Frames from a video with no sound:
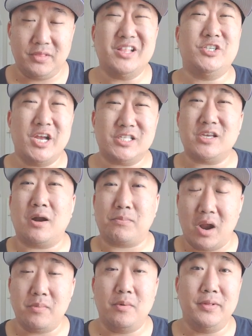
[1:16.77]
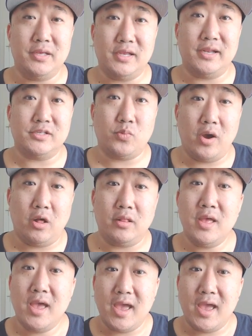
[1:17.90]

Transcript: The Jets are probably in as well.